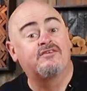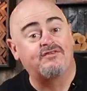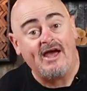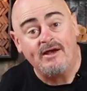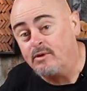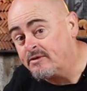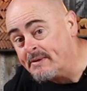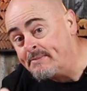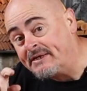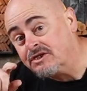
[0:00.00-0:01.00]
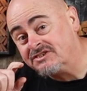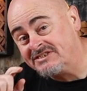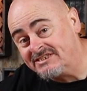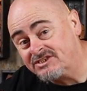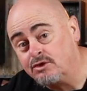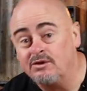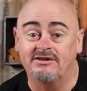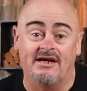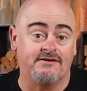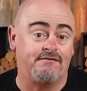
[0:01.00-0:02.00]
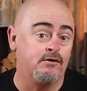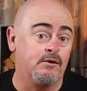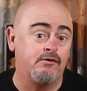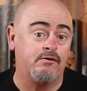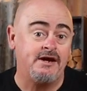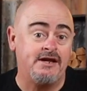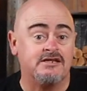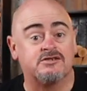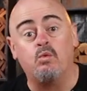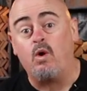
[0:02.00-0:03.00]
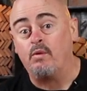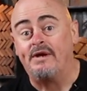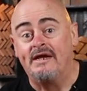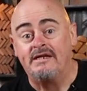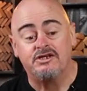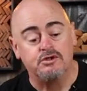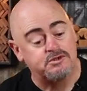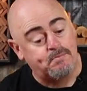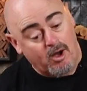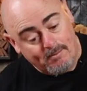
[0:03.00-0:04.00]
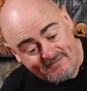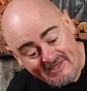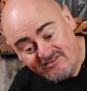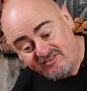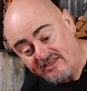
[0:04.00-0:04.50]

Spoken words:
Stay with me because this sauce has a few ingredients. What we need to do is pop this